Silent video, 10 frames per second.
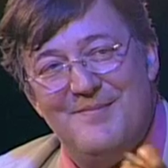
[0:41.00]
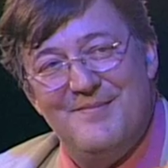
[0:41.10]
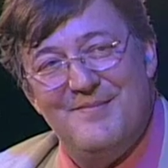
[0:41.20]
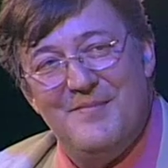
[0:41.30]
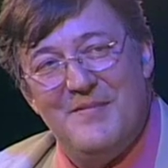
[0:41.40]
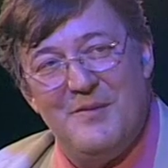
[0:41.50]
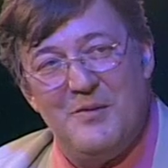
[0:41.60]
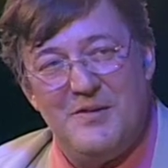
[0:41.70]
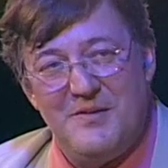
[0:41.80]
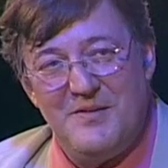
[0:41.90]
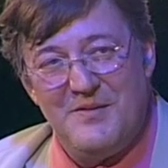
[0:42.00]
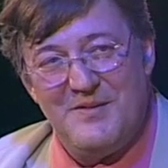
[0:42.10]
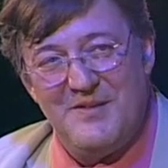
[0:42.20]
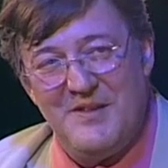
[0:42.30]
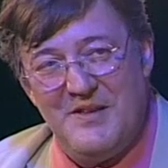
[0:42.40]
and in the other one of which God
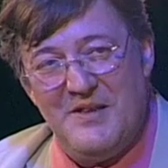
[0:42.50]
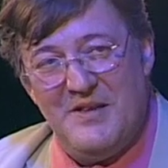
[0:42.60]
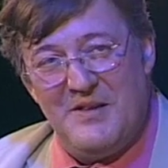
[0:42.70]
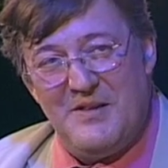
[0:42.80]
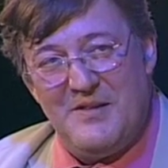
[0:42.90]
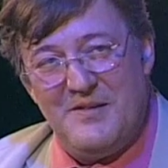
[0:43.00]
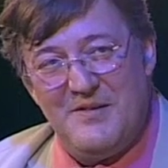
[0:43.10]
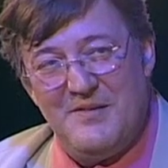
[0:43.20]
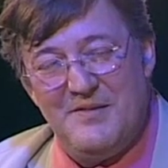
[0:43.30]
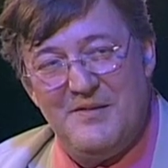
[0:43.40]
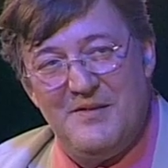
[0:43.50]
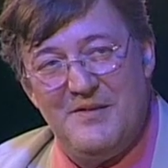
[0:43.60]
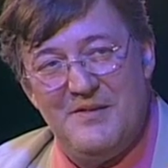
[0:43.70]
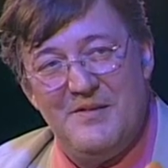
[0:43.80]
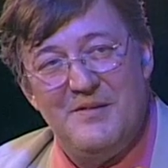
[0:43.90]
only speaks Arabic. And
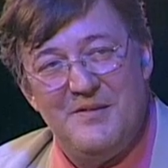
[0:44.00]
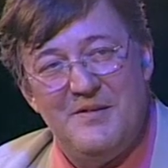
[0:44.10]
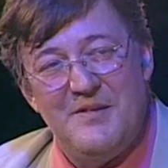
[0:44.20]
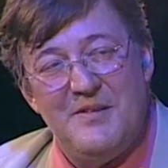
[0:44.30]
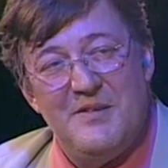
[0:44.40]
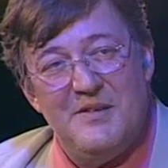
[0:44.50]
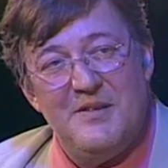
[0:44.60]
in all cases, there are